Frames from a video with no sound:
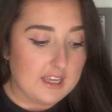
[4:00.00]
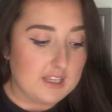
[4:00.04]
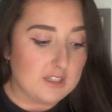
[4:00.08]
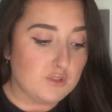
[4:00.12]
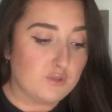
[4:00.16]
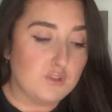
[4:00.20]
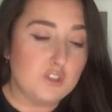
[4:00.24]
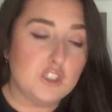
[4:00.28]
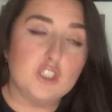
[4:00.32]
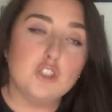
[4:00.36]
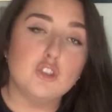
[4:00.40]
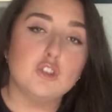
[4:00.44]
it
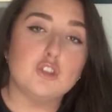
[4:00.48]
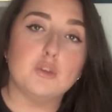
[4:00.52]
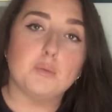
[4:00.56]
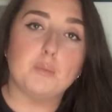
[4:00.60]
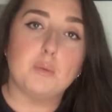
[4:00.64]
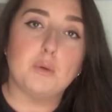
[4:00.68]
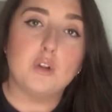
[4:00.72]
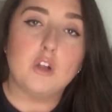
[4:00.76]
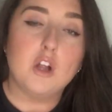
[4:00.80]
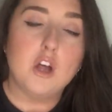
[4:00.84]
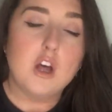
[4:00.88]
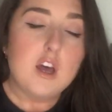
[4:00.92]
is
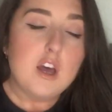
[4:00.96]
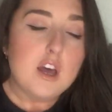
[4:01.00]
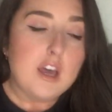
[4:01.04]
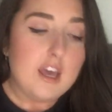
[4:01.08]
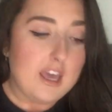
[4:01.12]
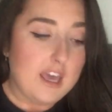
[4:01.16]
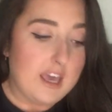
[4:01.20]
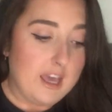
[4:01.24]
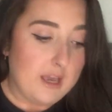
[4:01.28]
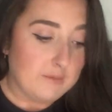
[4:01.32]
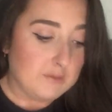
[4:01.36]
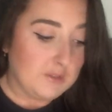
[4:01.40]
reusable,
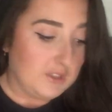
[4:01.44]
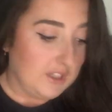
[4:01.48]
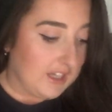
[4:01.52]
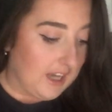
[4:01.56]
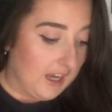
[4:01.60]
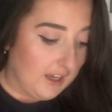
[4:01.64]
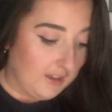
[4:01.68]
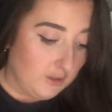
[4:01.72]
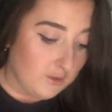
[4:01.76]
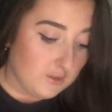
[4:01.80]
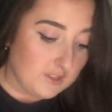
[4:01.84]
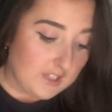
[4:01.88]
um, so you
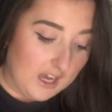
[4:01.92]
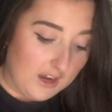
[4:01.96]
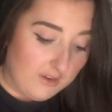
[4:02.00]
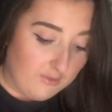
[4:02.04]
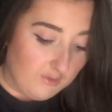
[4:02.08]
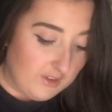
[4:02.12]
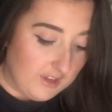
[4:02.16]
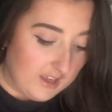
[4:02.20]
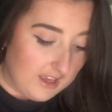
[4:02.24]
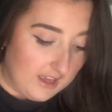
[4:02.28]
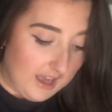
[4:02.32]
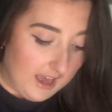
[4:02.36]
can use it
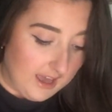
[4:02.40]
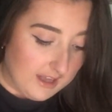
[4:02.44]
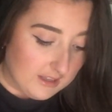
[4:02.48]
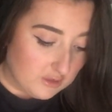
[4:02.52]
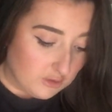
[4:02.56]
every year.